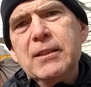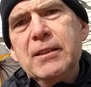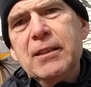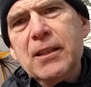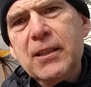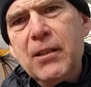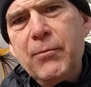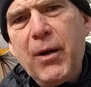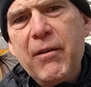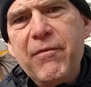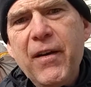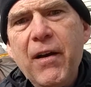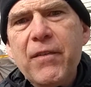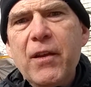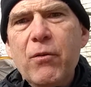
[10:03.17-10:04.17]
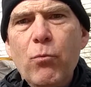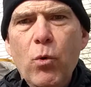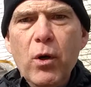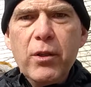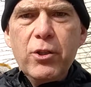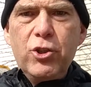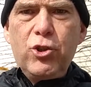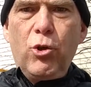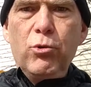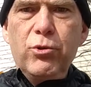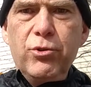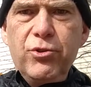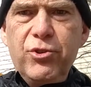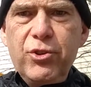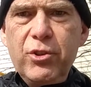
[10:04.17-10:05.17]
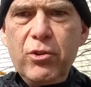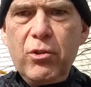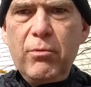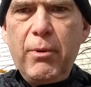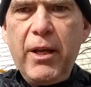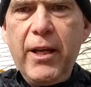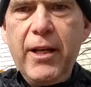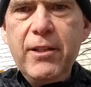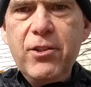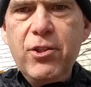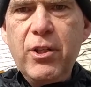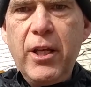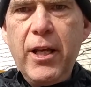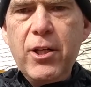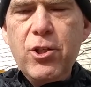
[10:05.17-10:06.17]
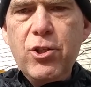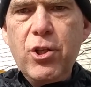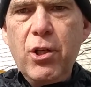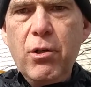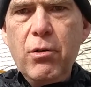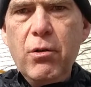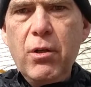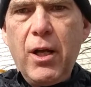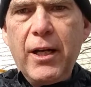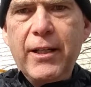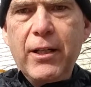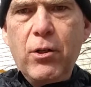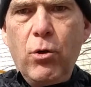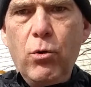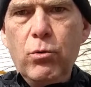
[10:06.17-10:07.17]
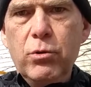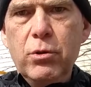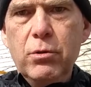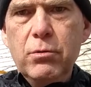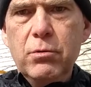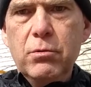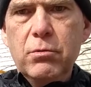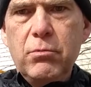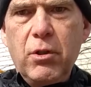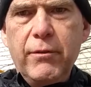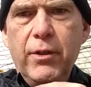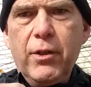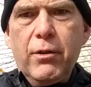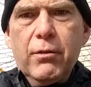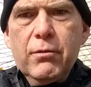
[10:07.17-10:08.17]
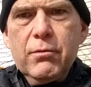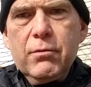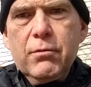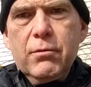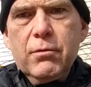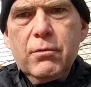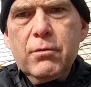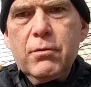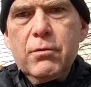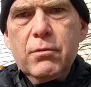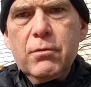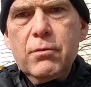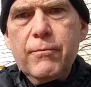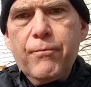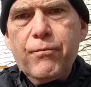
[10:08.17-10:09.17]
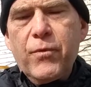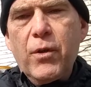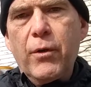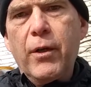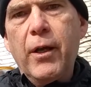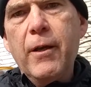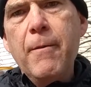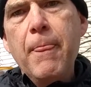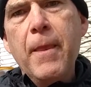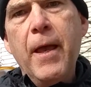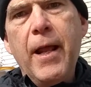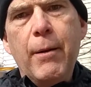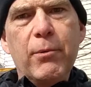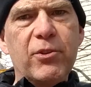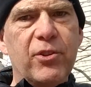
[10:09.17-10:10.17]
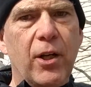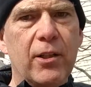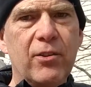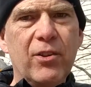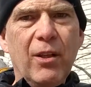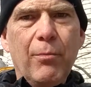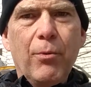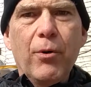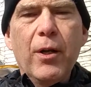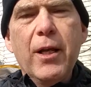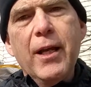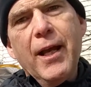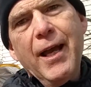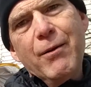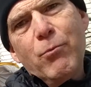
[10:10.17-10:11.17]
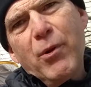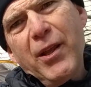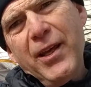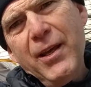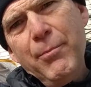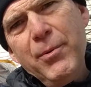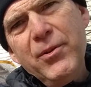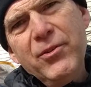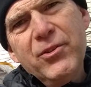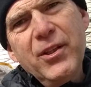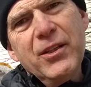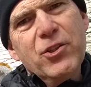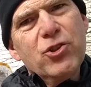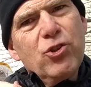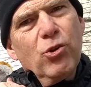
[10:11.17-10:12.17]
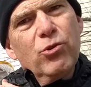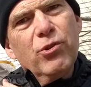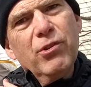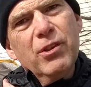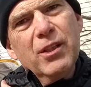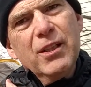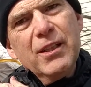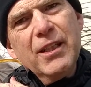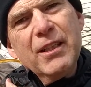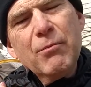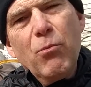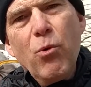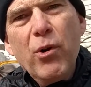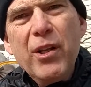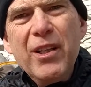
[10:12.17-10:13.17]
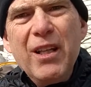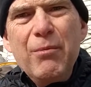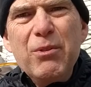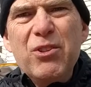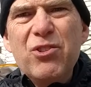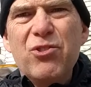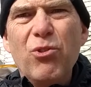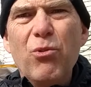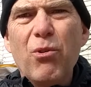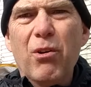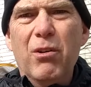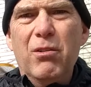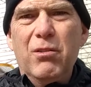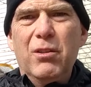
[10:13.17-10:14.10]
I found that the shoulders, the edges here, I get cold. Right over here. Okay? And I'm a side sleeper. And where the hip is and the shoulder, in the morning, they'd be sore.